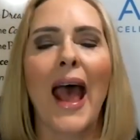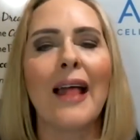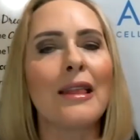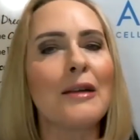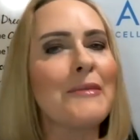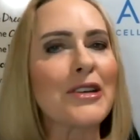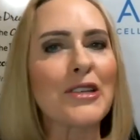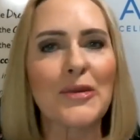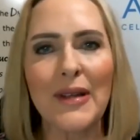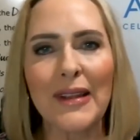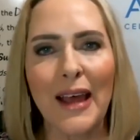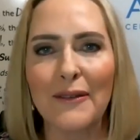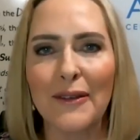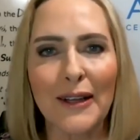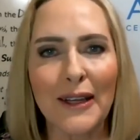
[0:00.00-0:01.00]
elementary
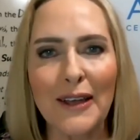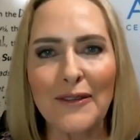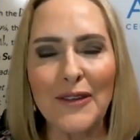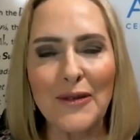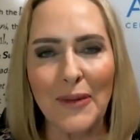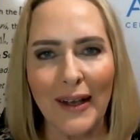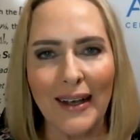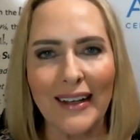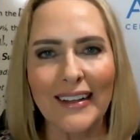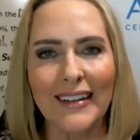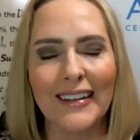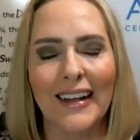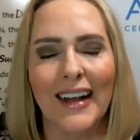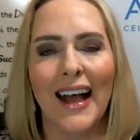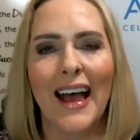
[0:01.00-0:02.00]
level, if you
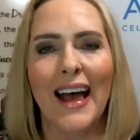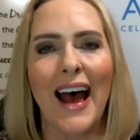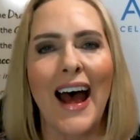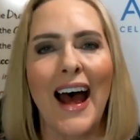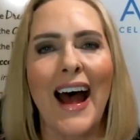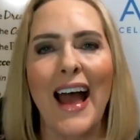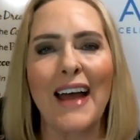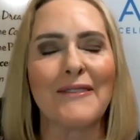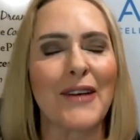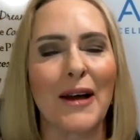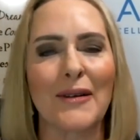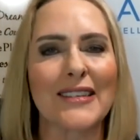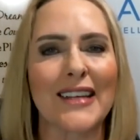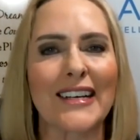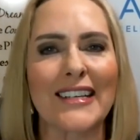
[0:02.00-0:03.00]
will, and we
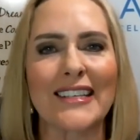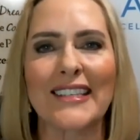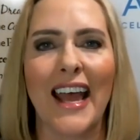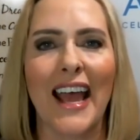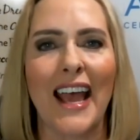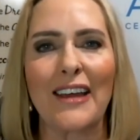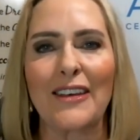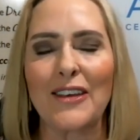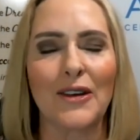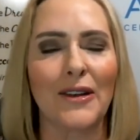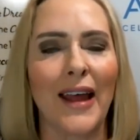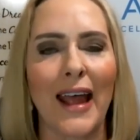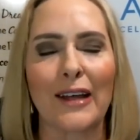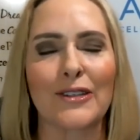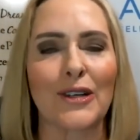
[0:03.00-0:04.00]
always like to say,
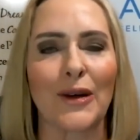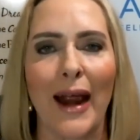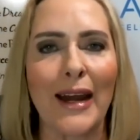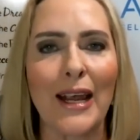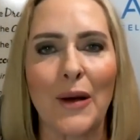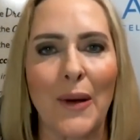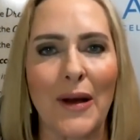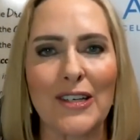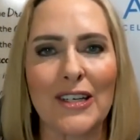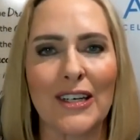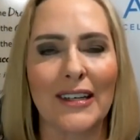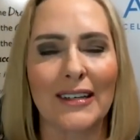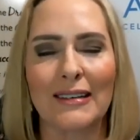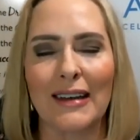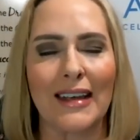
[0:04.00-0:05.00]
you'll answer any
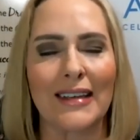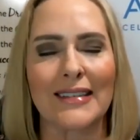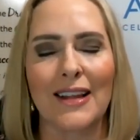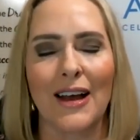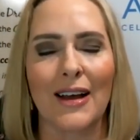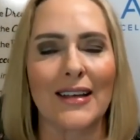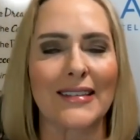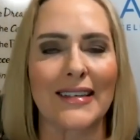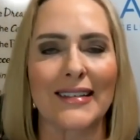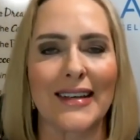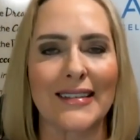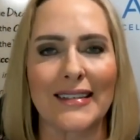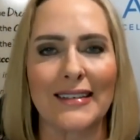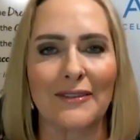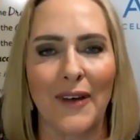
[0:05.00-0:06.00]
question as long as it
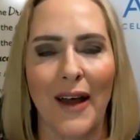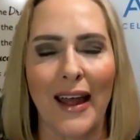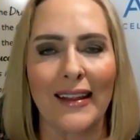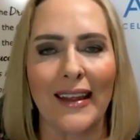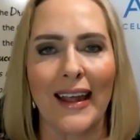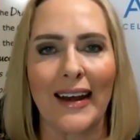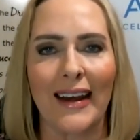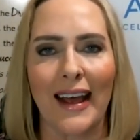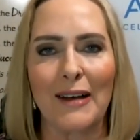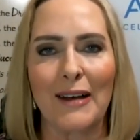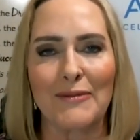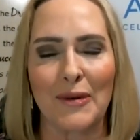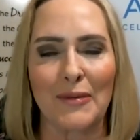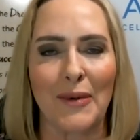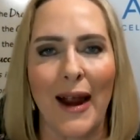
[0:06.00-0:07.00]
doesn't violate
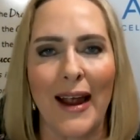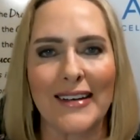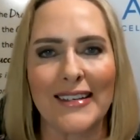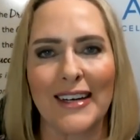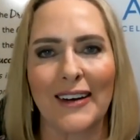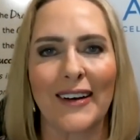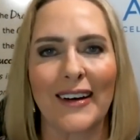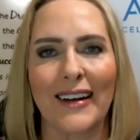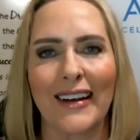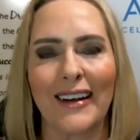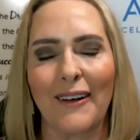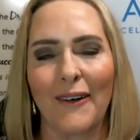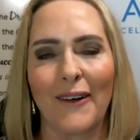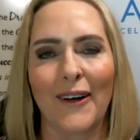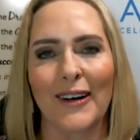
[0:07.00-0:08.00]

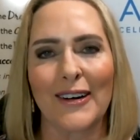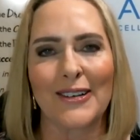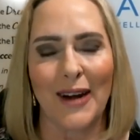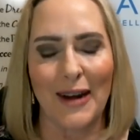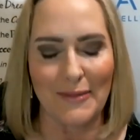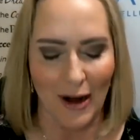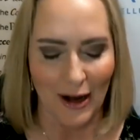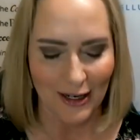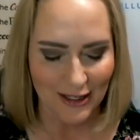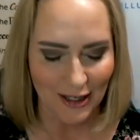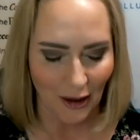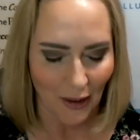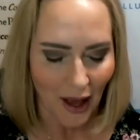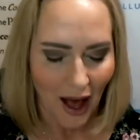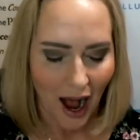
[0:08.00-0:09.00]
proprietary or trademark.
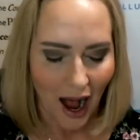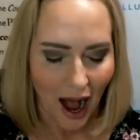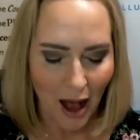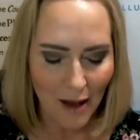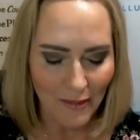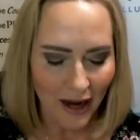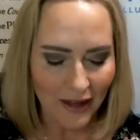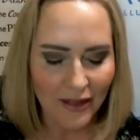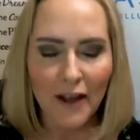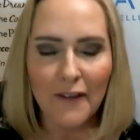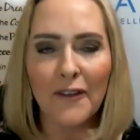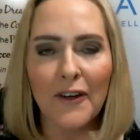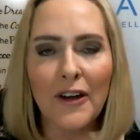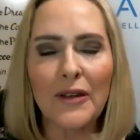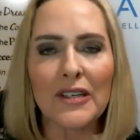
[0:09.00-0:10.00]
So I'd love
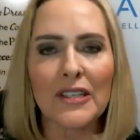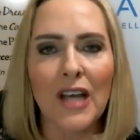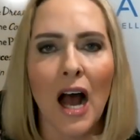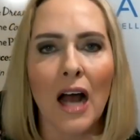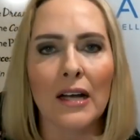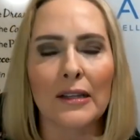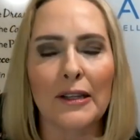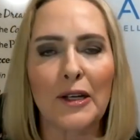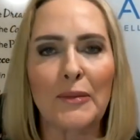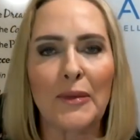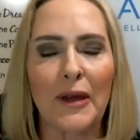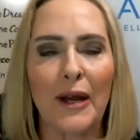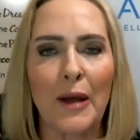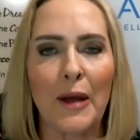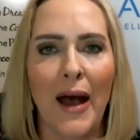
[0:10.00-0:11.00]
for you to talk a little
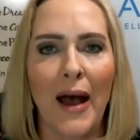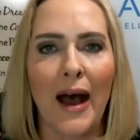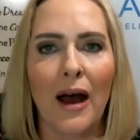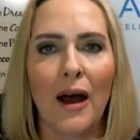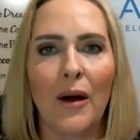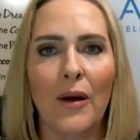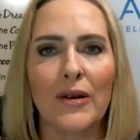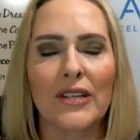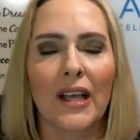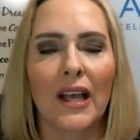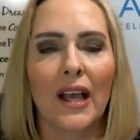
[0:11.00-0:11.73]
bit about